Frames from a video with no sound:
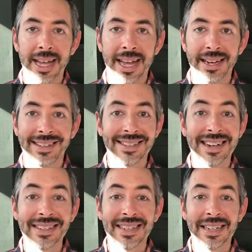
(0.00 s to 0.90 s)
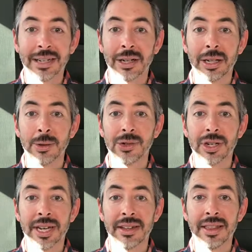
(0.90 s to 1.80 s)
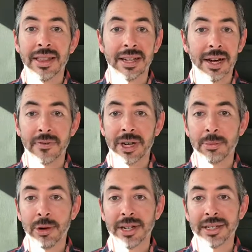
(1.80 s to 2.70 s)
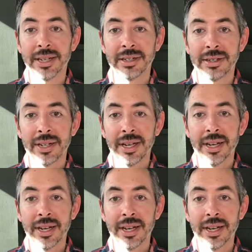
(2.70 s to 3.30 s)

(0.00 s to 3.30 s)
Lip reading: and citizen inclusion in the governing process.